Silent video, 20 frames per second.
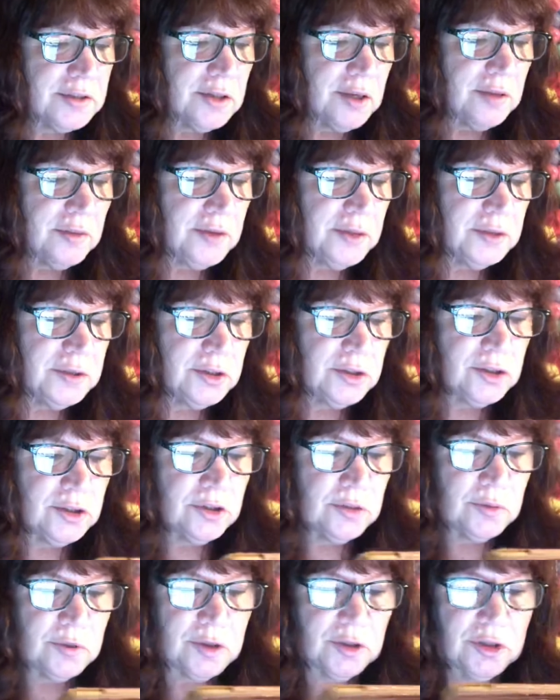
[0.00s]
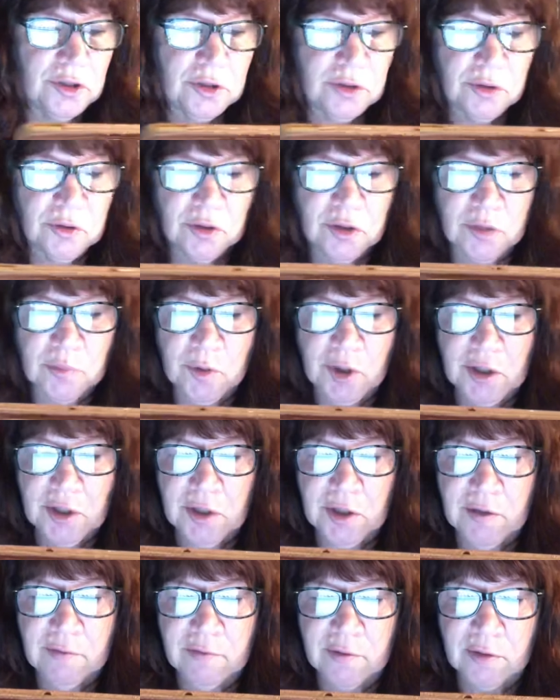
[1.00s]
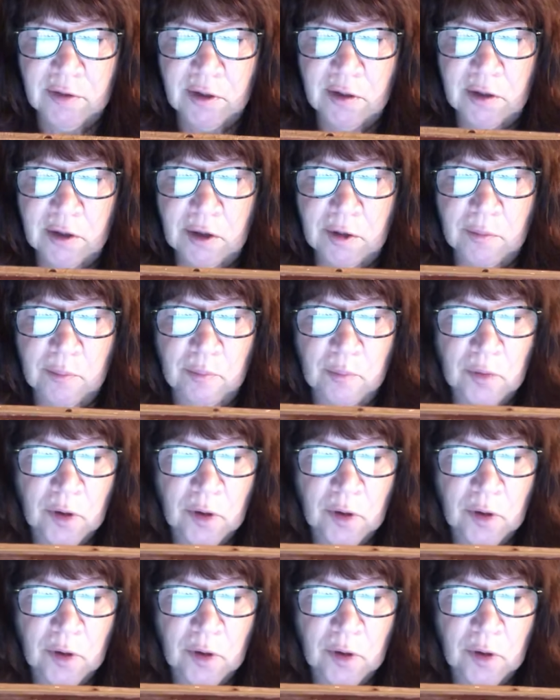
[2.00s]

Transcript: nothing to do with you. You might even help